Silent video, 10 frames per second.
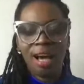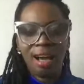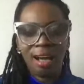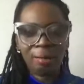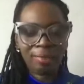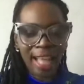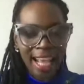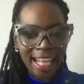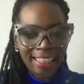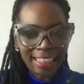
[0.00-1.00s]
the
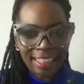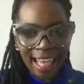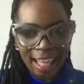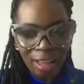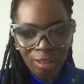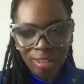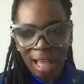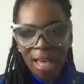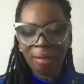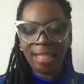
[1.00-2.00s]
ATL
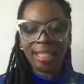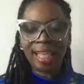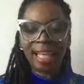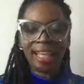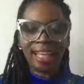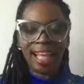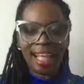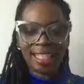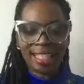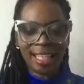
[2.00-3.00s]
sign in
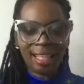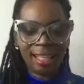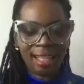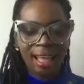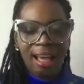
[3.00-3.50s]
Atlanta.